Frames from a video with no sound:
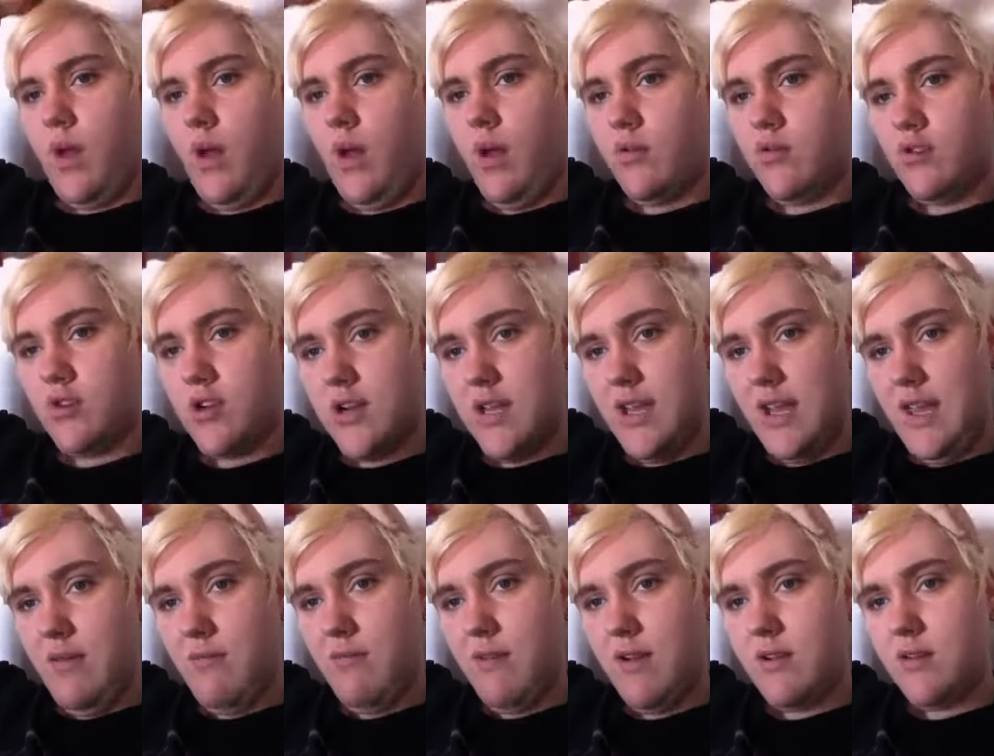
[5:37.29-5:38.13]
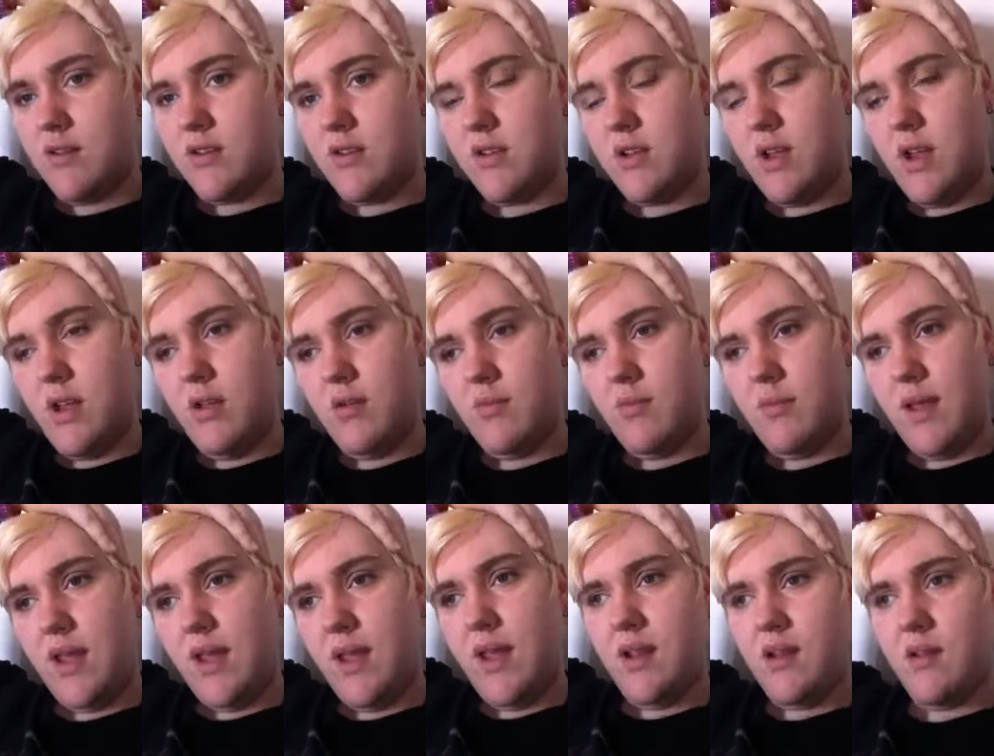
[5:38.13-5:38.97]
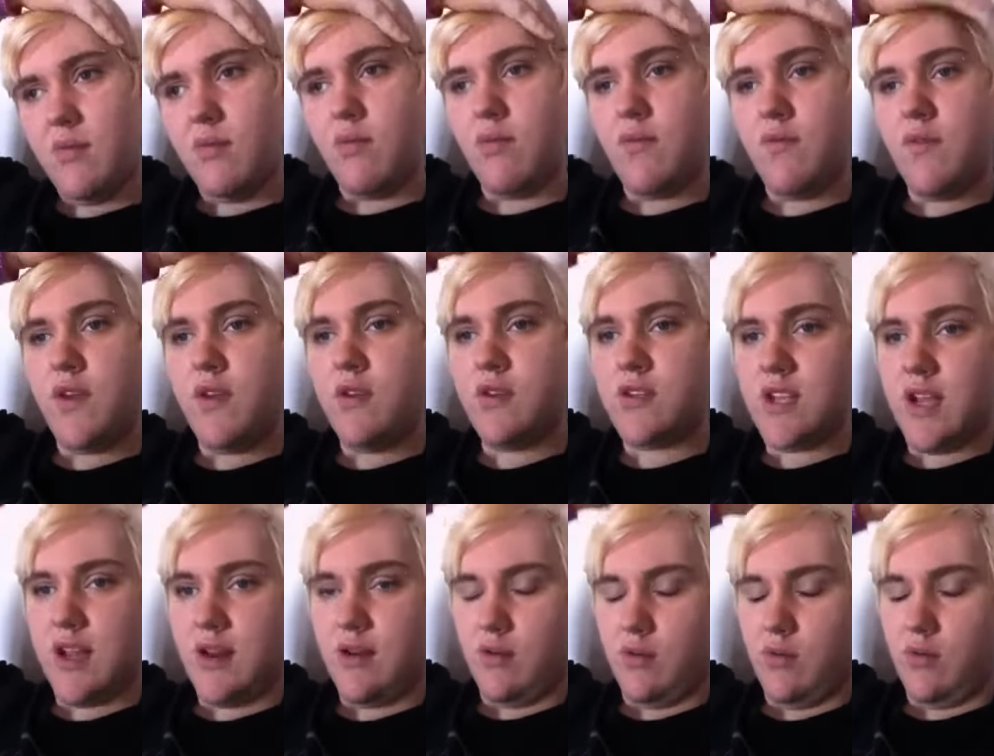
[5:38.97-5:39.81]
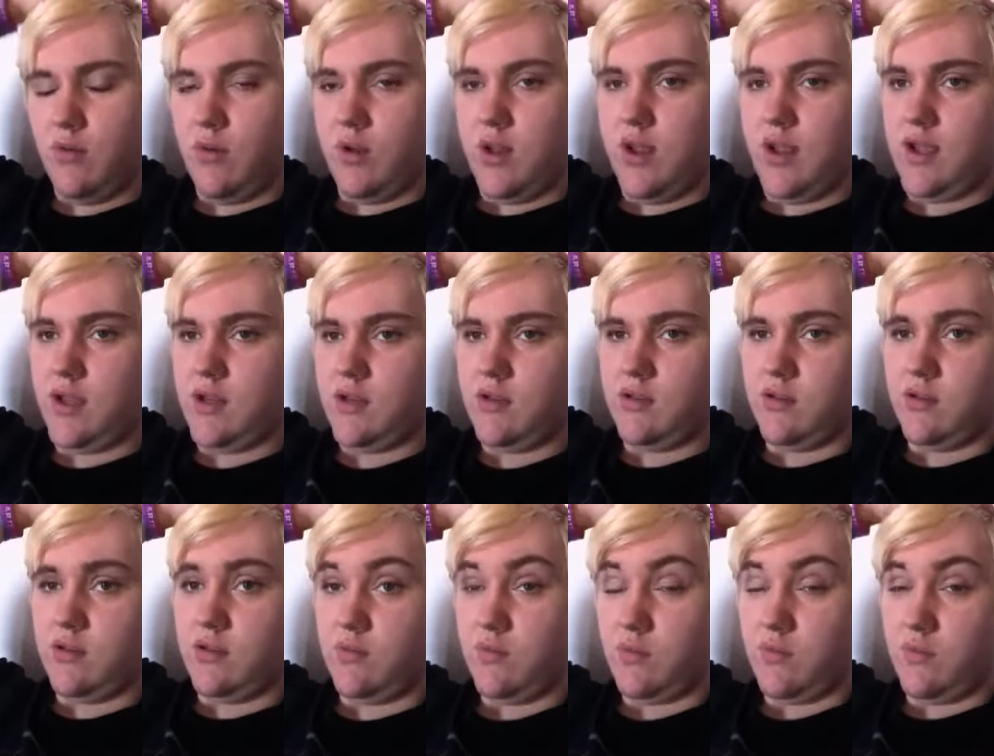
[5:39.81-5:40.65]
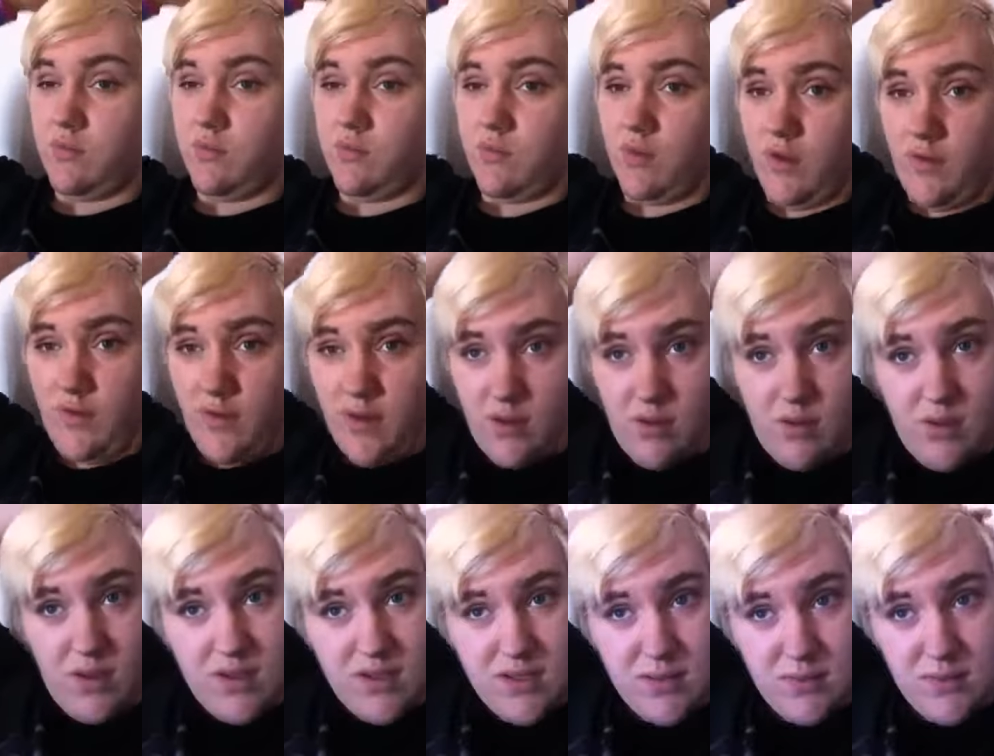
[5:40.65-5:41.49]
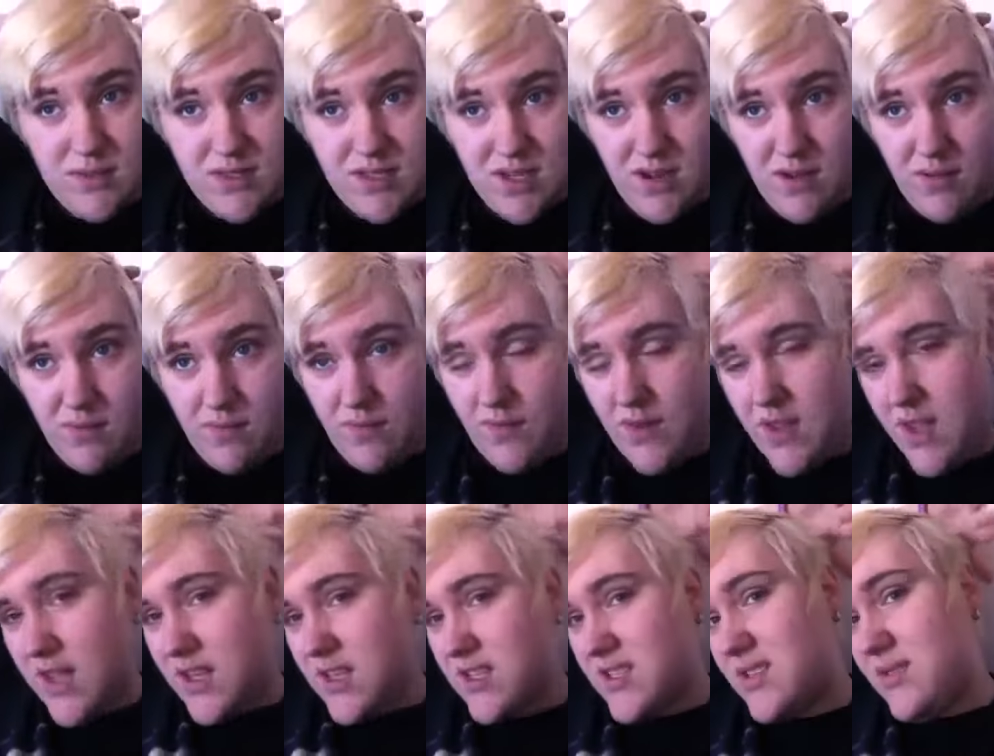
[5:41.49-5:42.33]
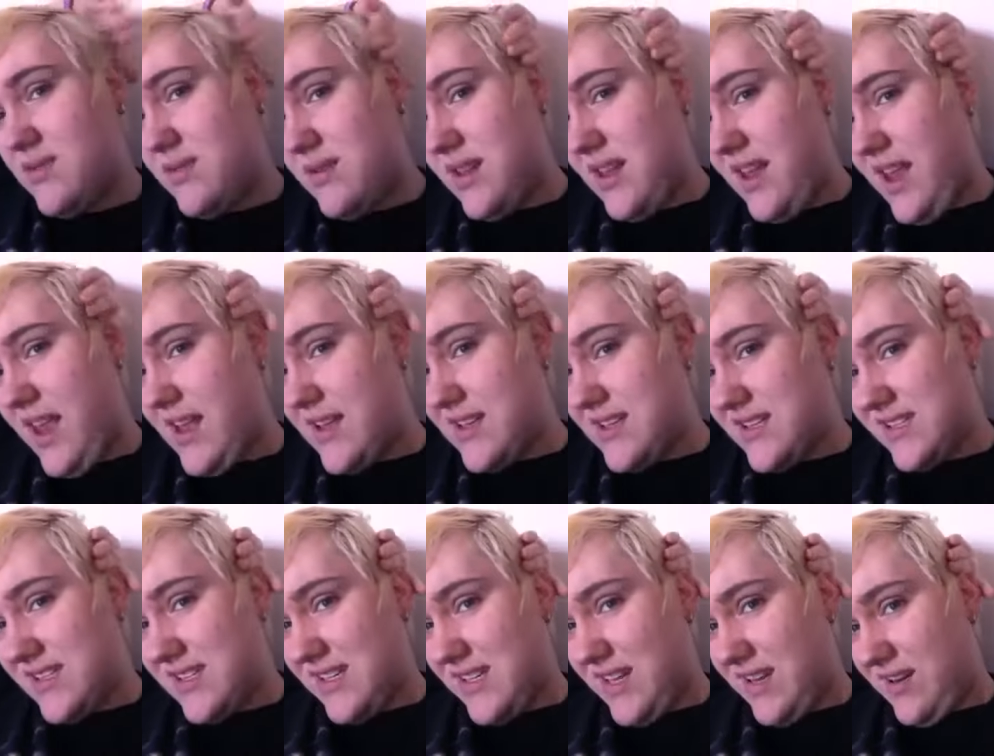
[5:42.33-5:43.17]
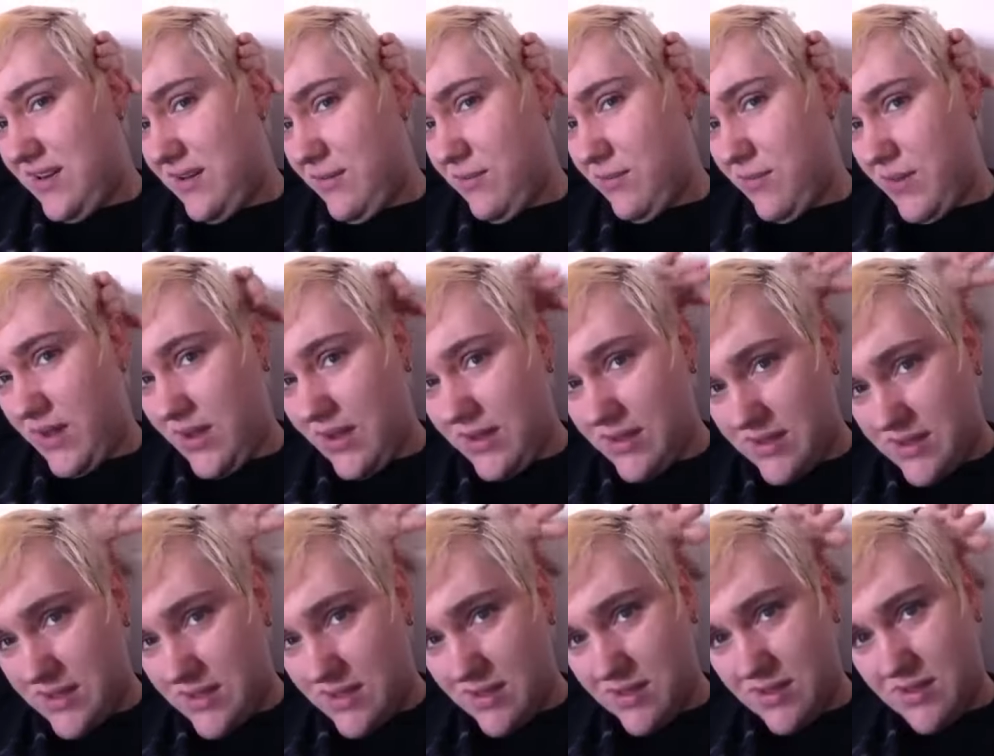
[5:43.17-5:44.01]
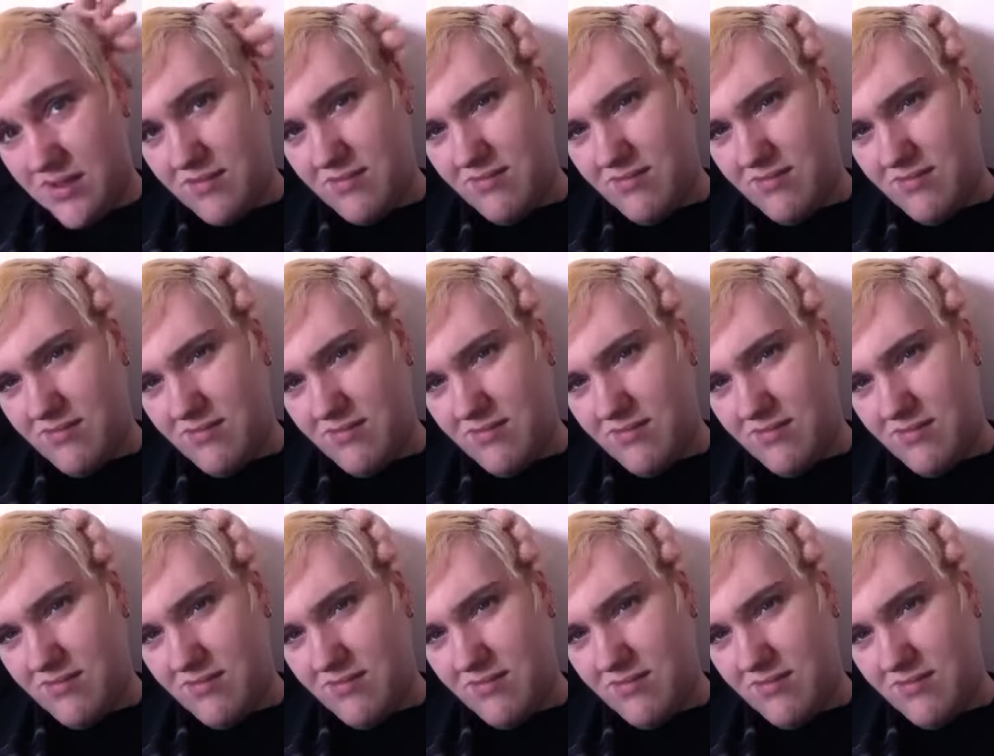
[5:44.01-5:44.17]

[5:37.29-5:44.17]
I'll try and get round to making a review channel and reviewing some stuff sorry the hair's sticking up because